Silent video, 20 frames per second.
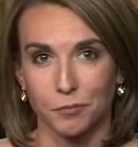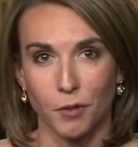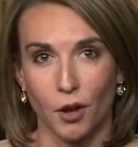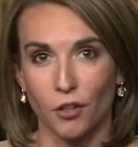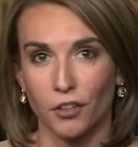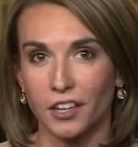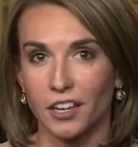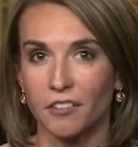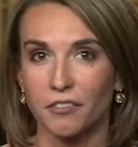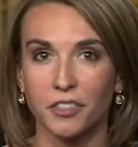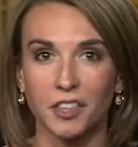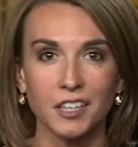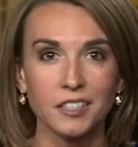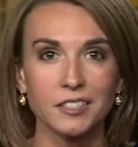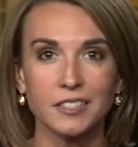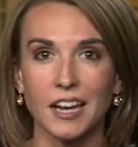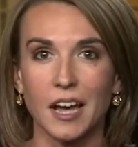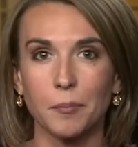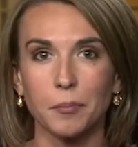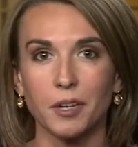Molly, if these
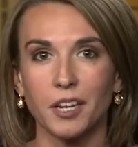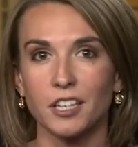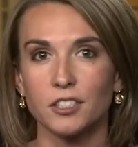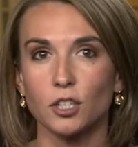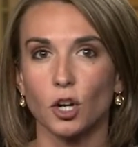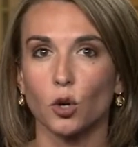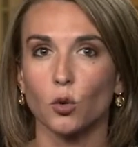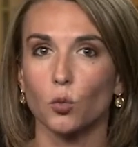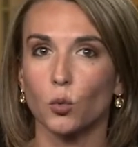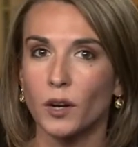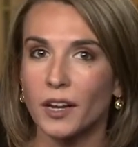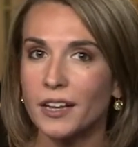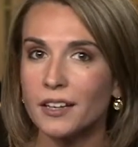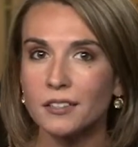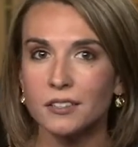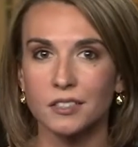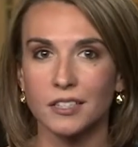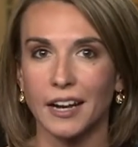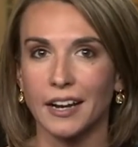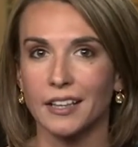deputies are
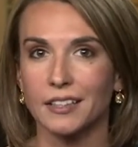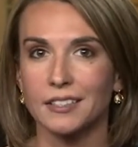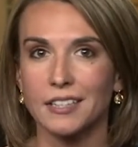reinstated,